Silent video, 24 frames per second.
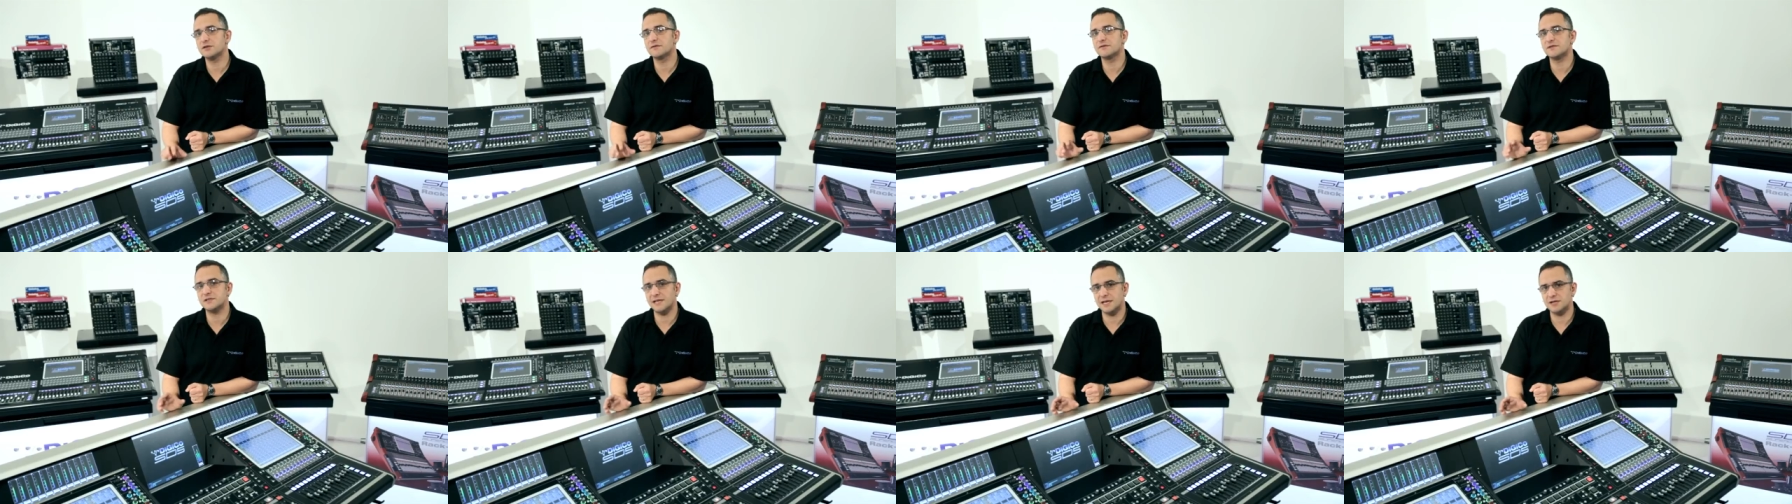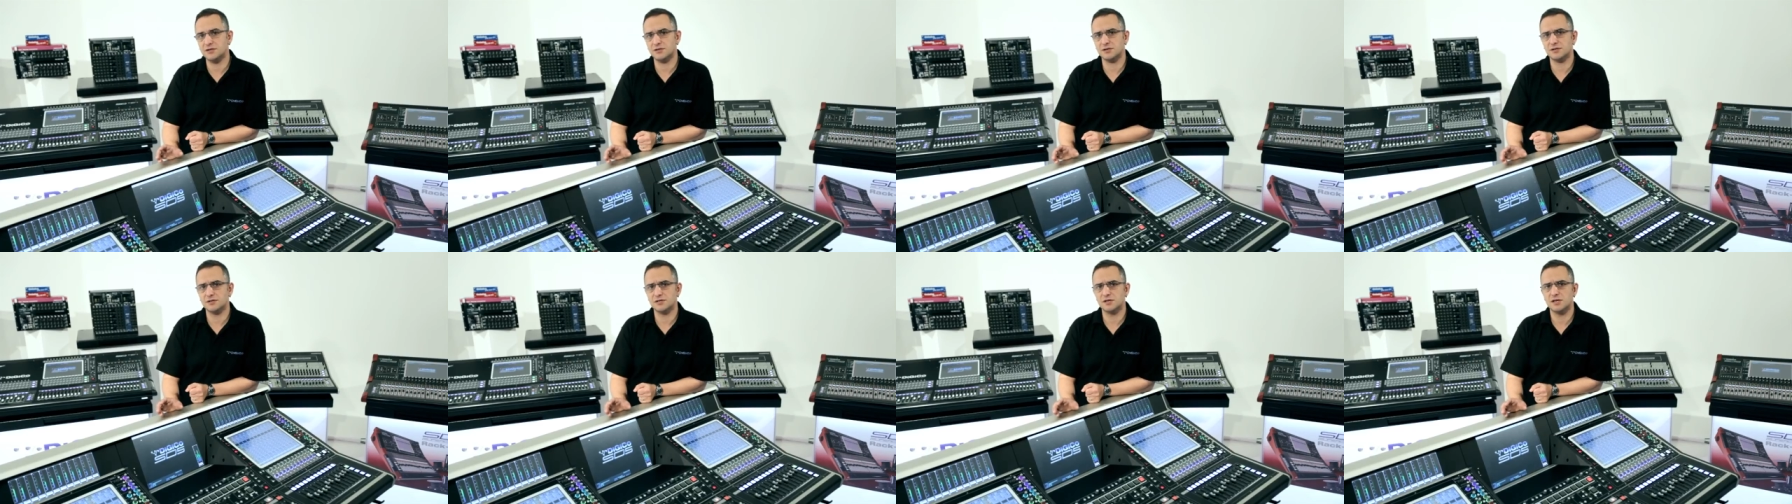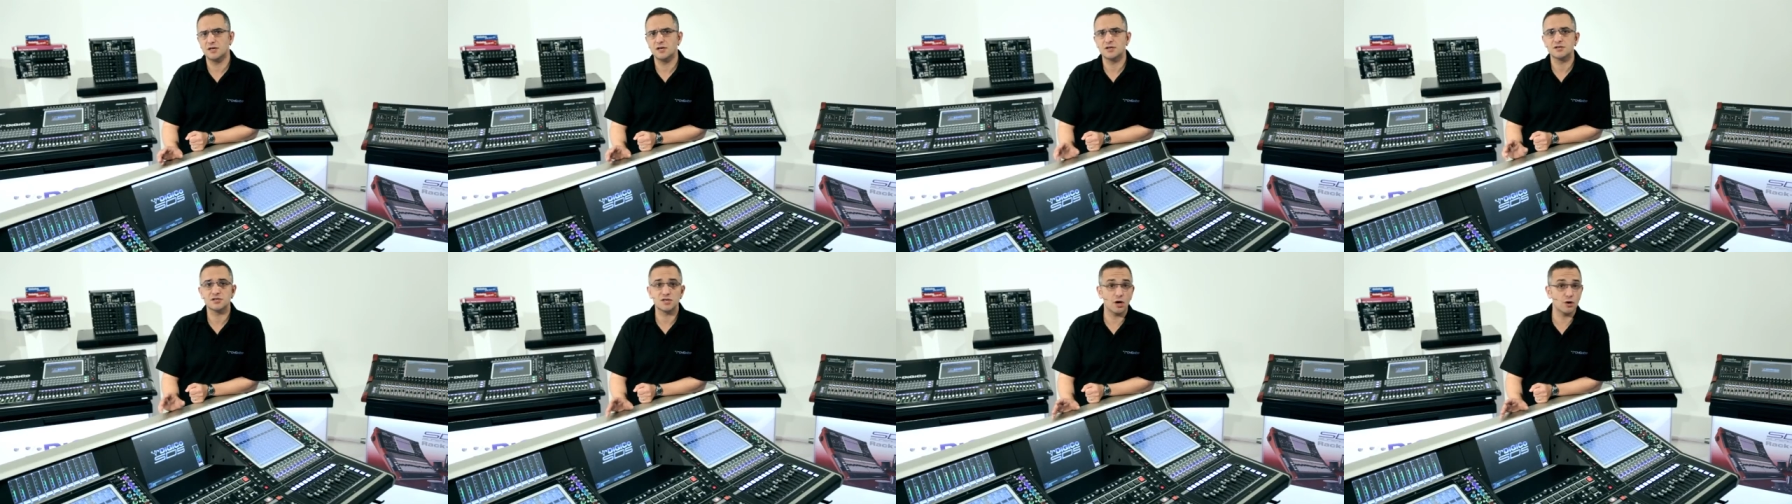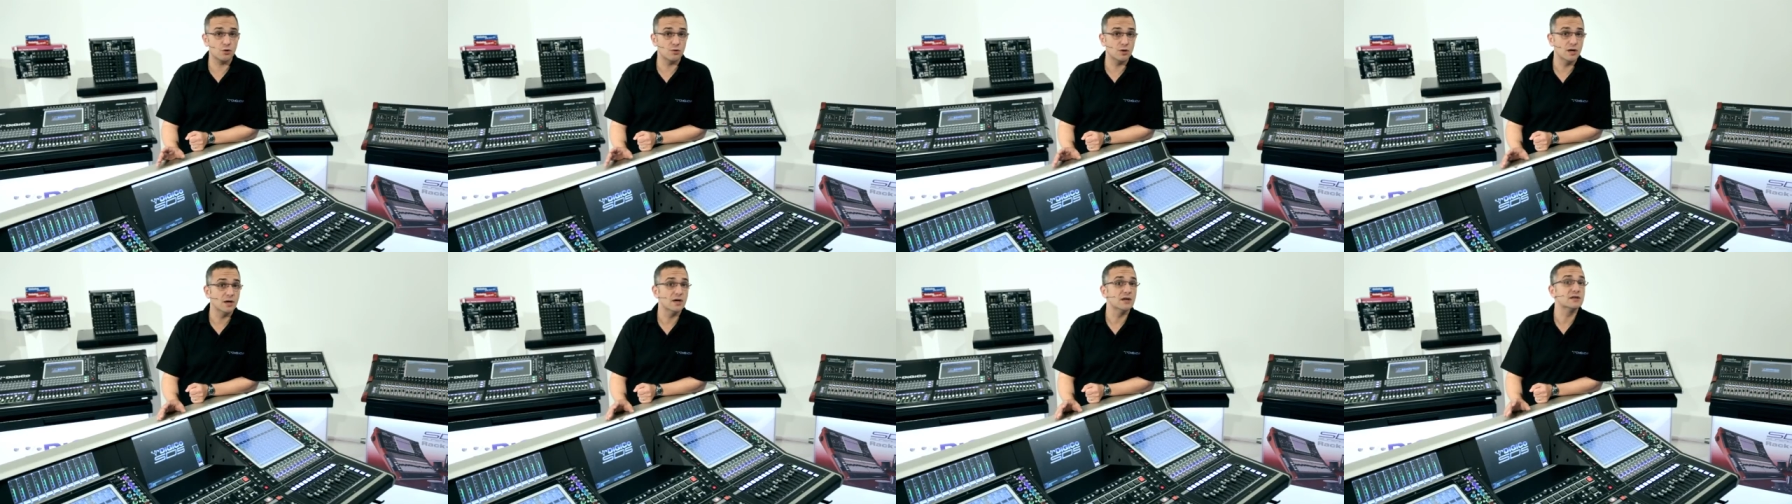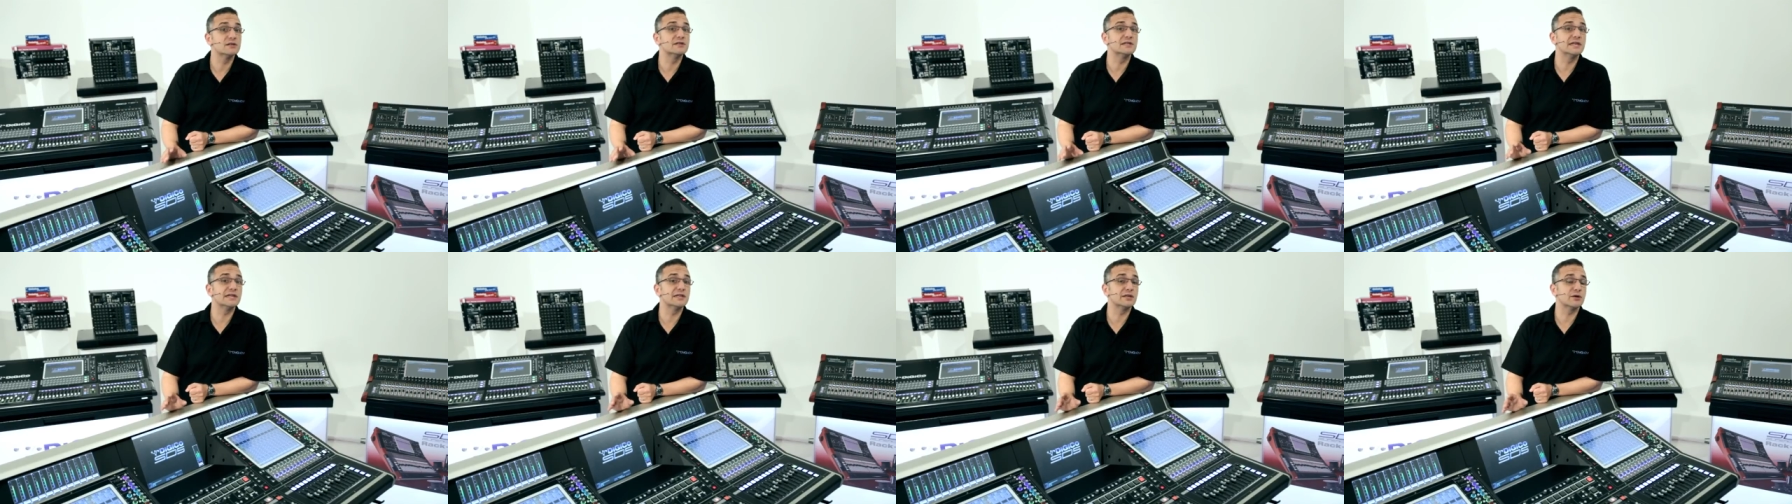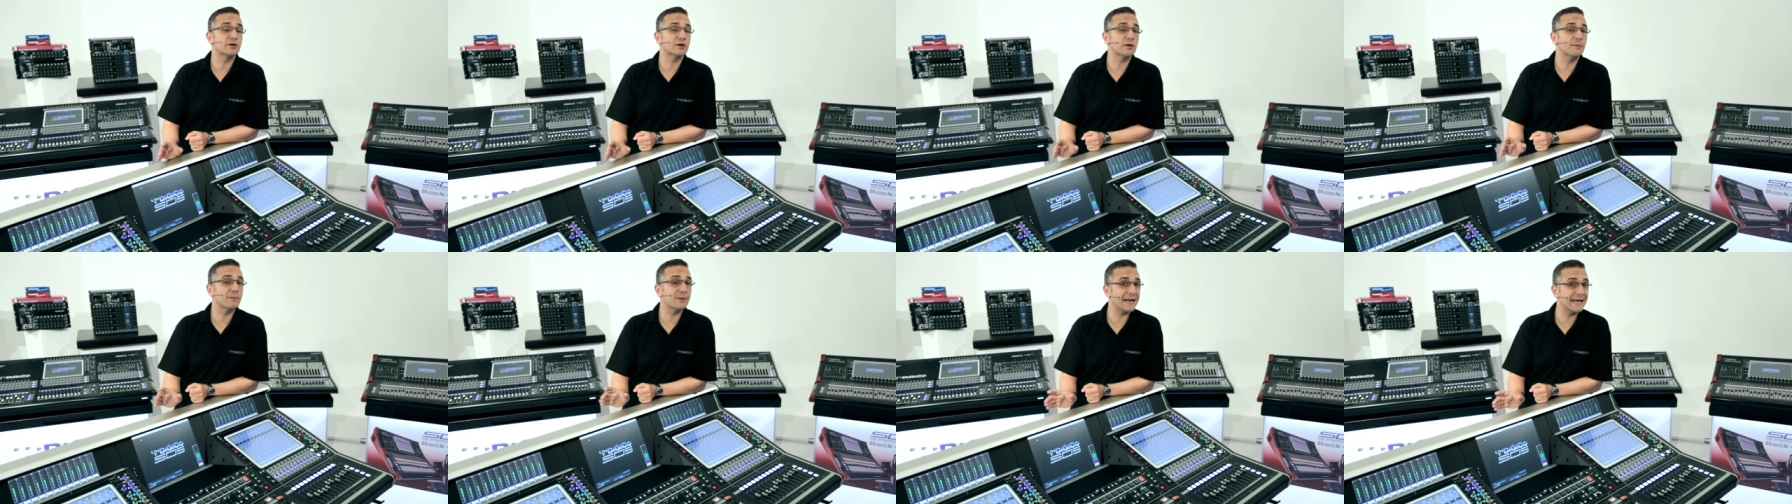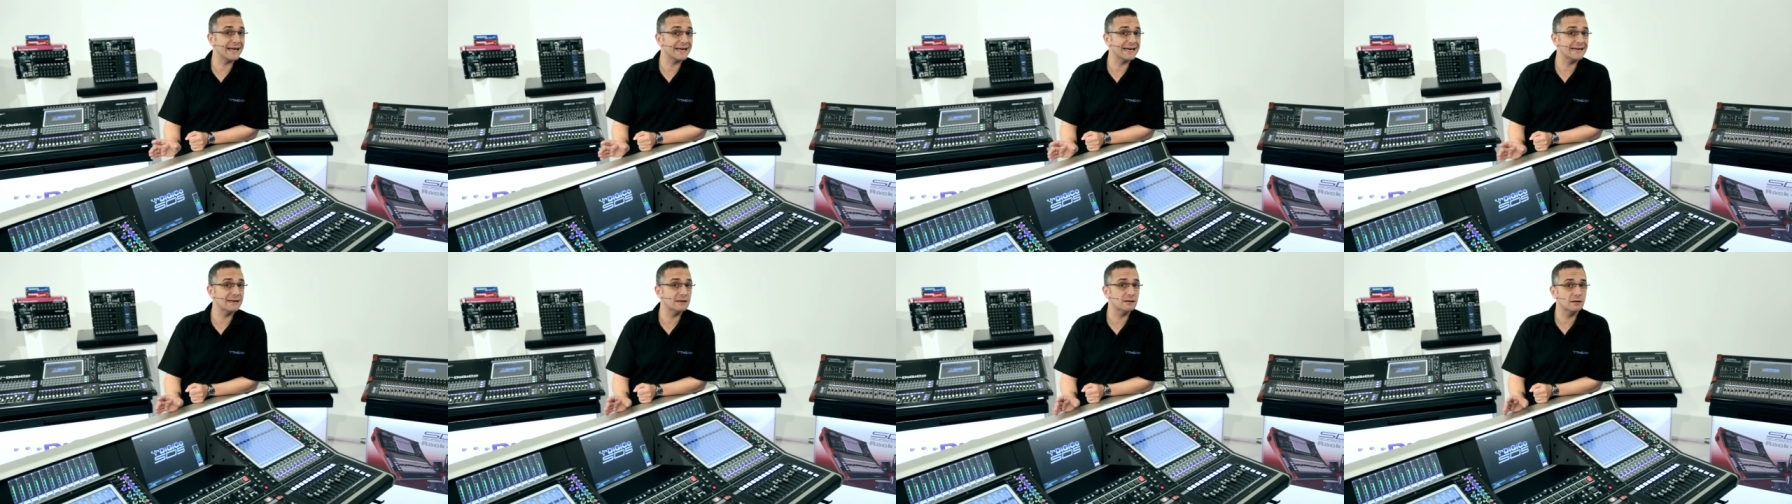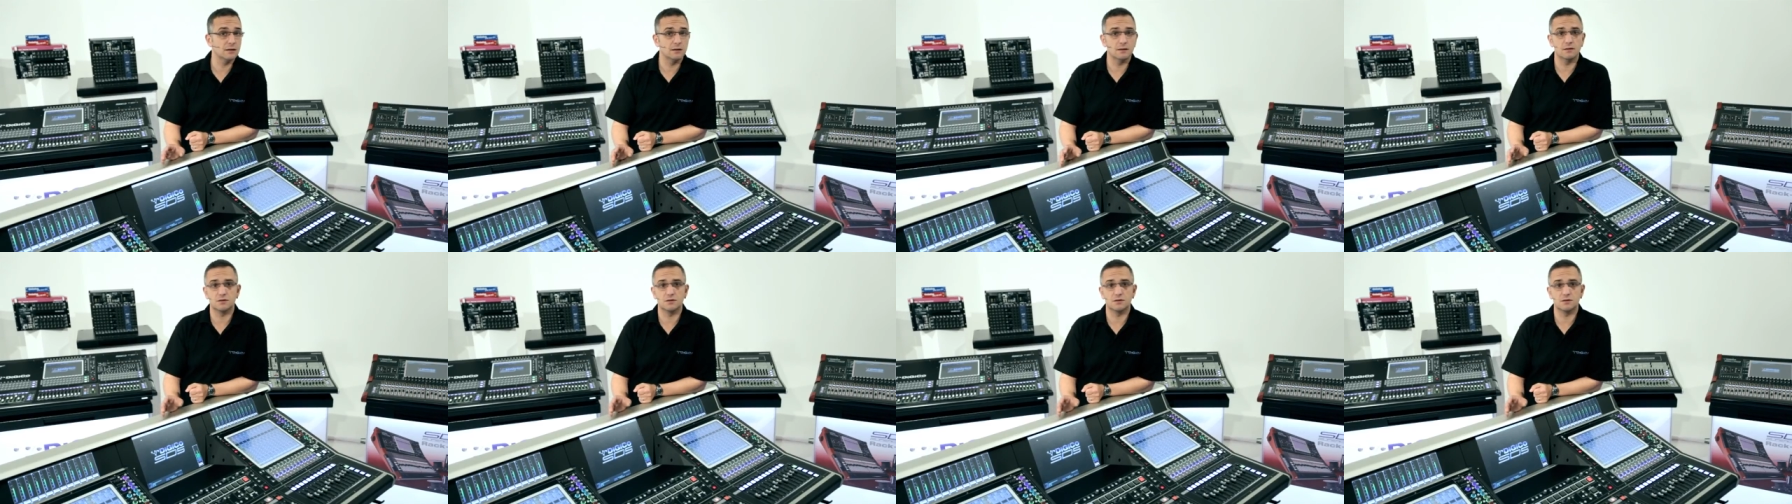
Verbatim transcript: of sessions, so sitting on a plane,